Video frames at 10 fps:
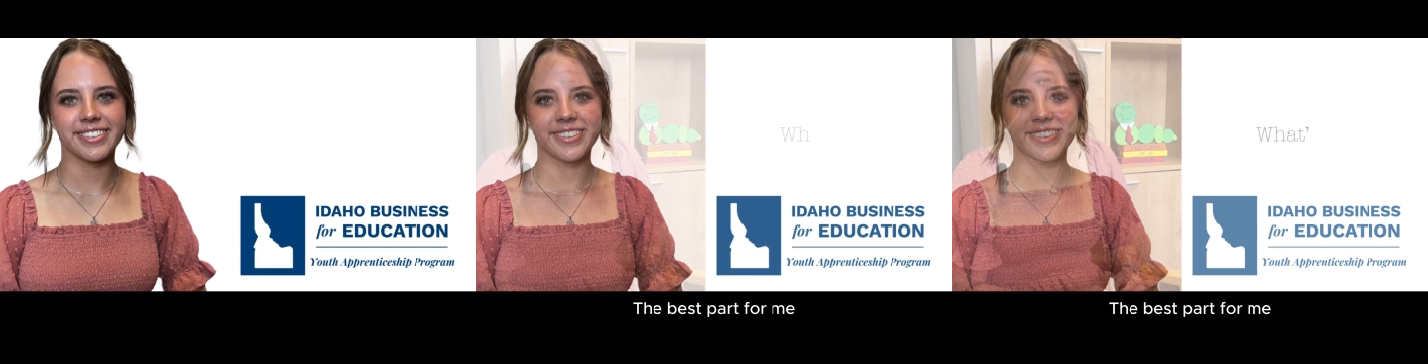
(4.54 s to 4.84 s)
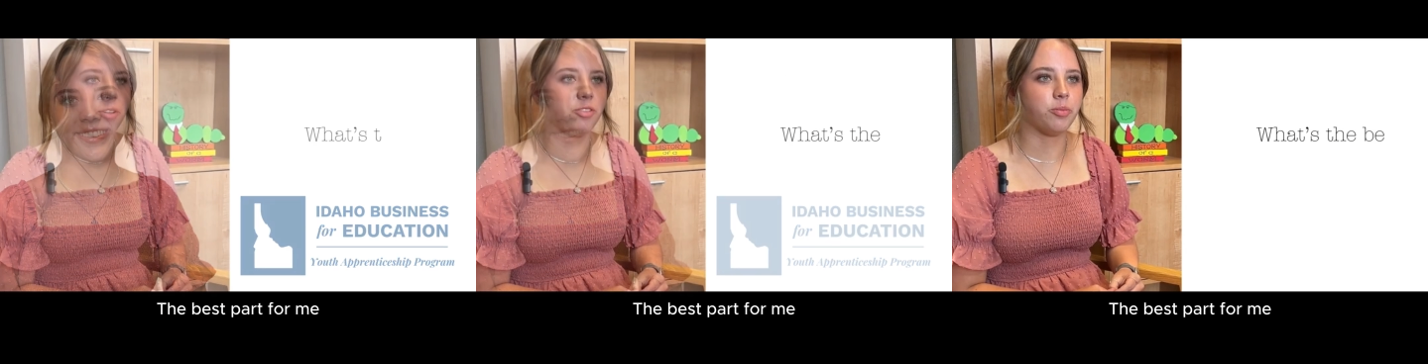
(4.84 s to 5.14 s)
best
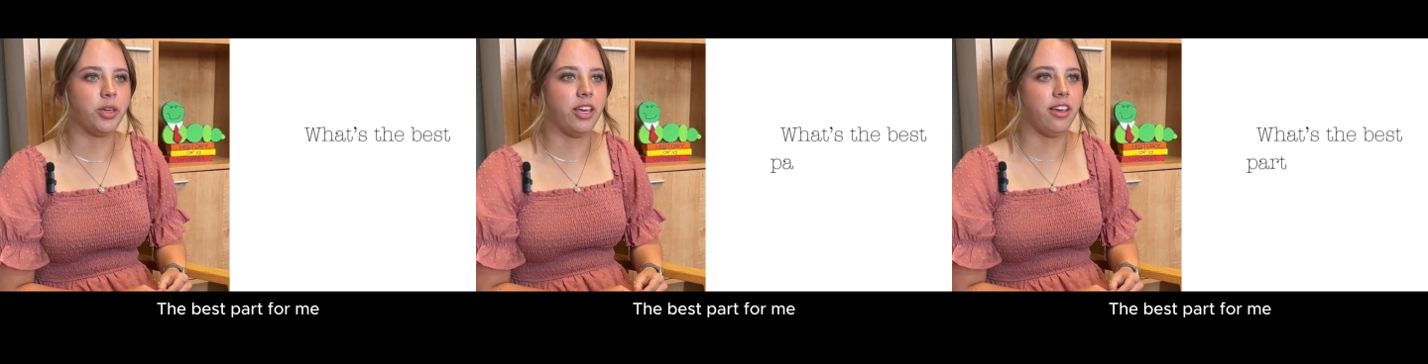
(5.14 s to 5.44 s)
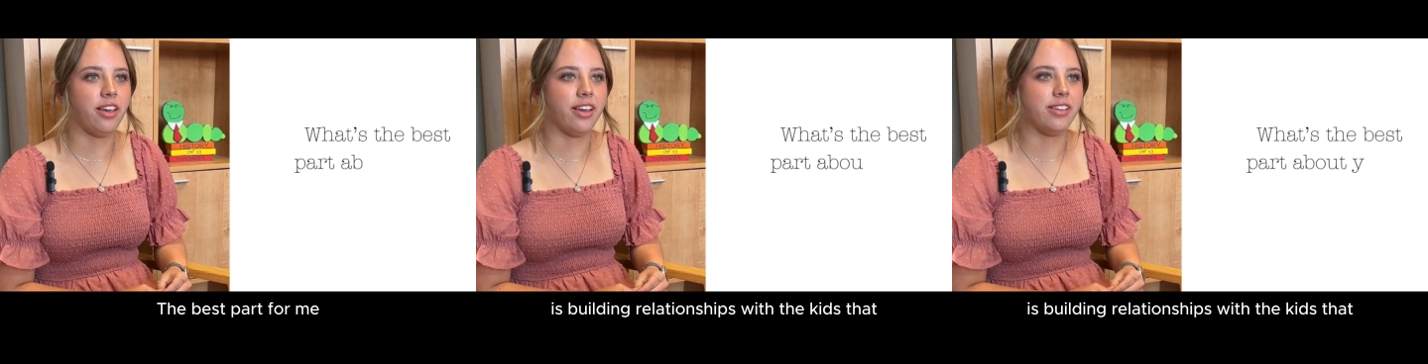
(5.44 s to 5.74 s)
part for
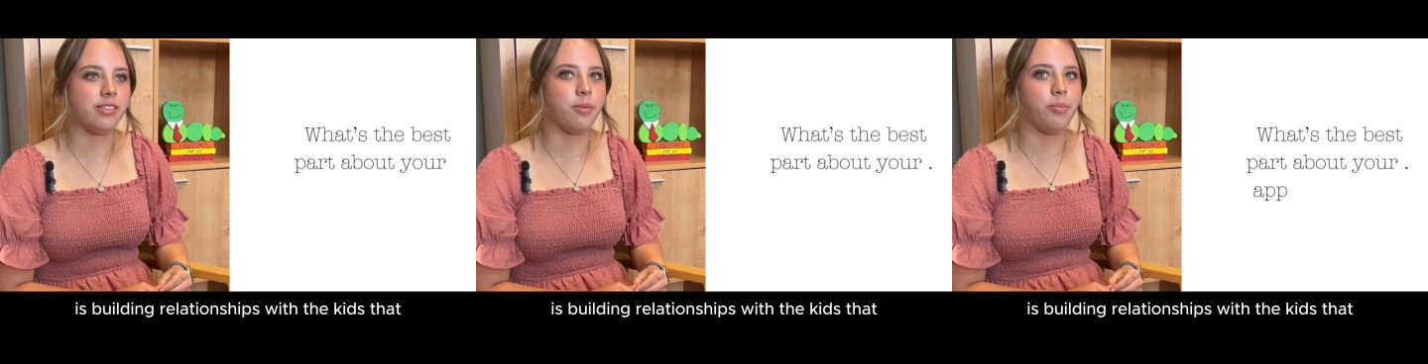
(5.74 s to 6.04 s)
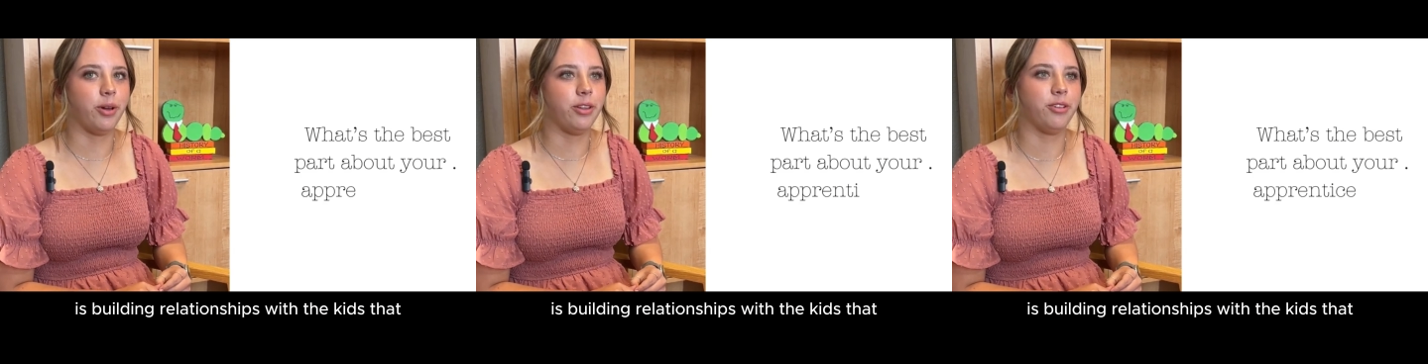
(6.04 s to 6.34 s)
me is
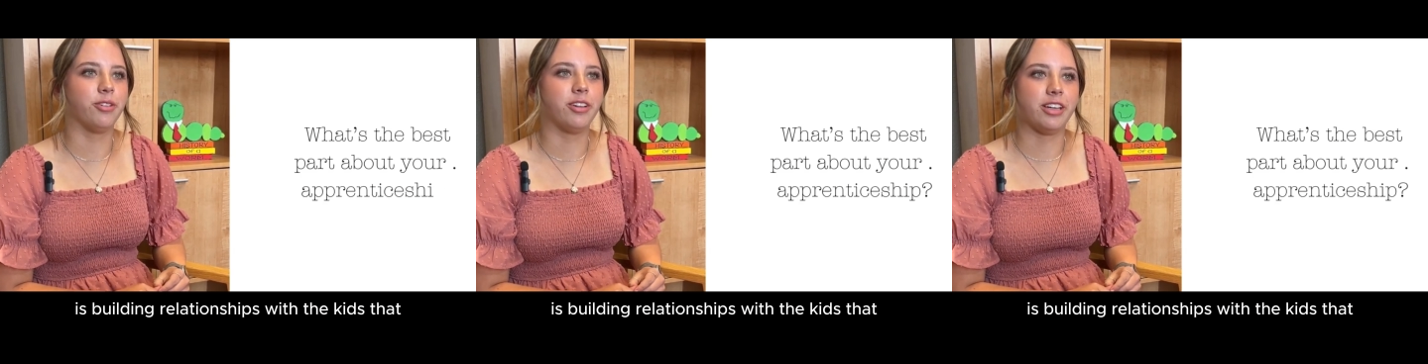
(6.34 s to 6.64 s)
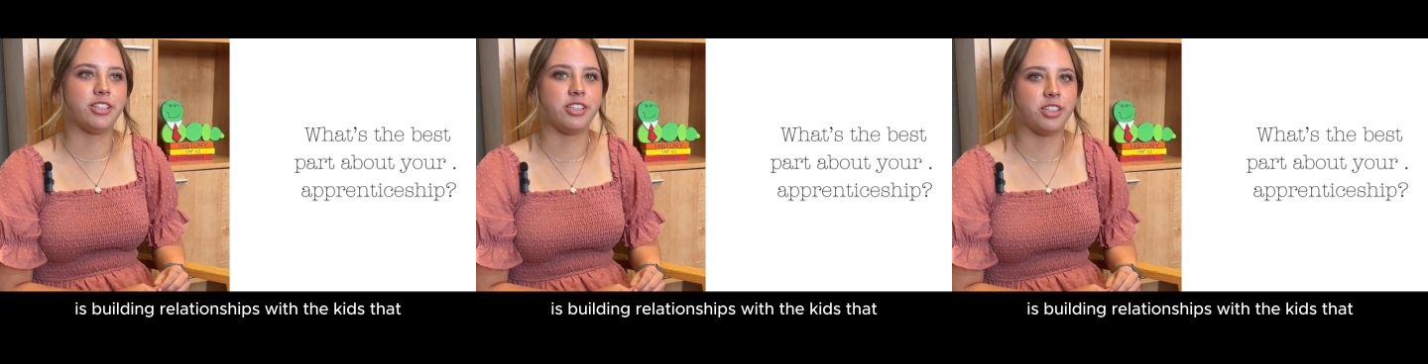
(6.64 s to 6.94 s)
building
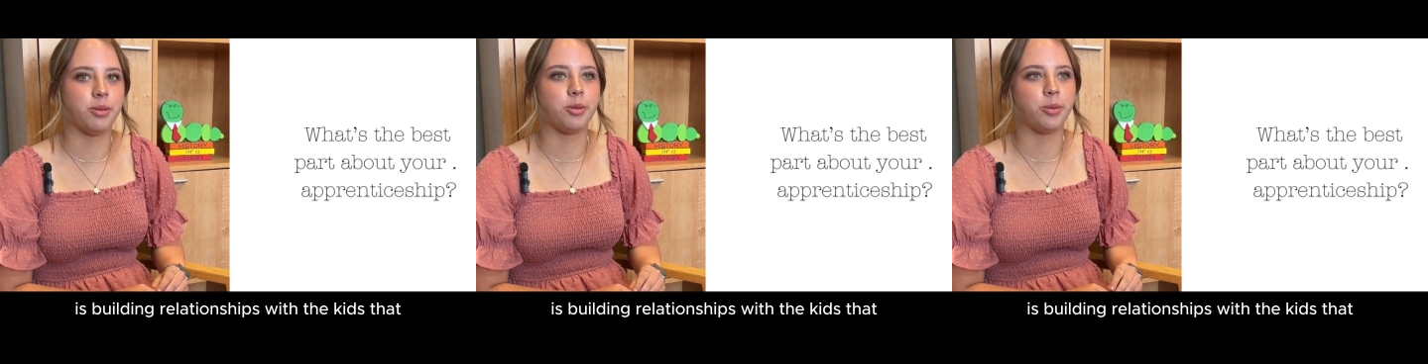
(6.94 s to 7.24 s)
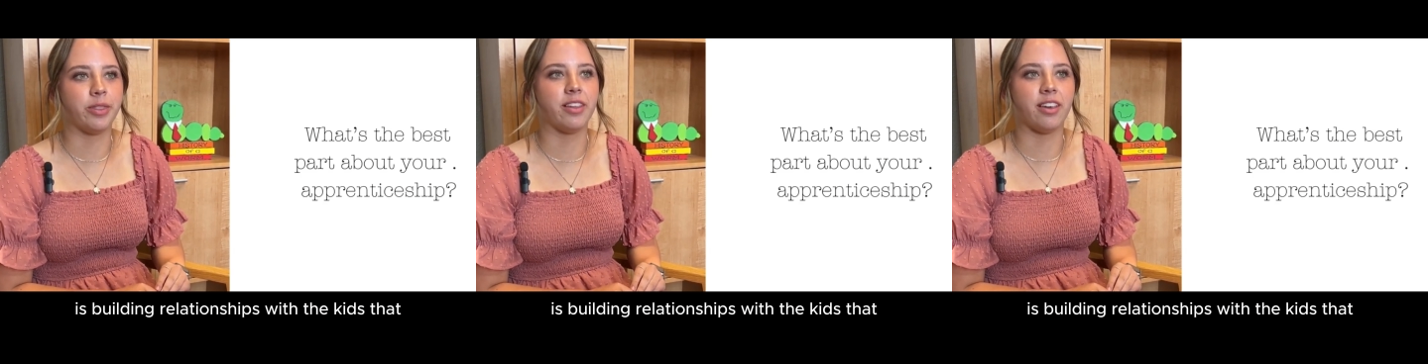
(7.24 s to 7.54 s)
relationships
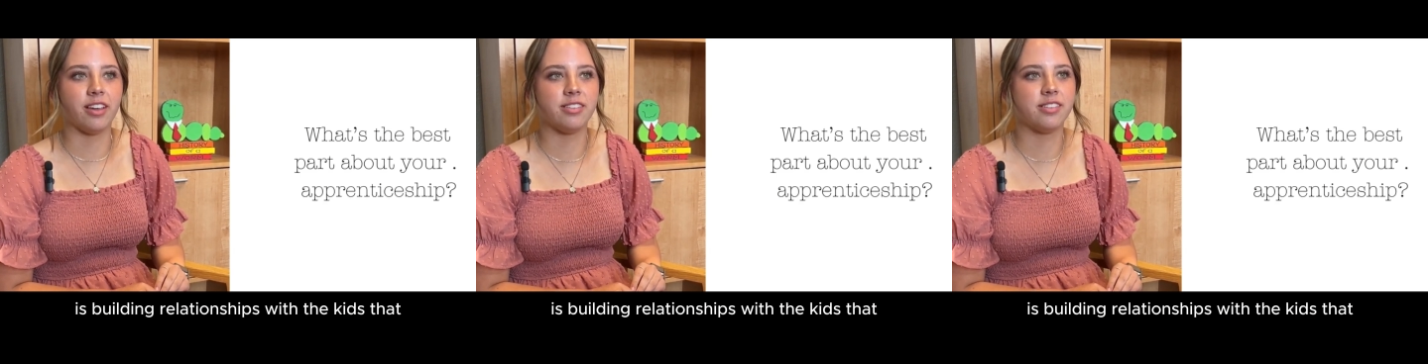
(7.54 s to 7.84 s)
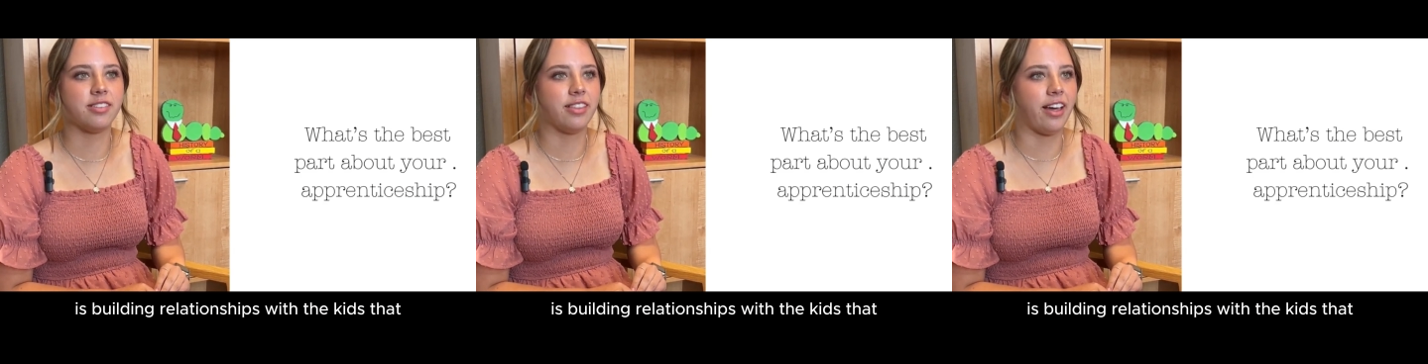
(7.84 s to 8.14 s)
with the kids.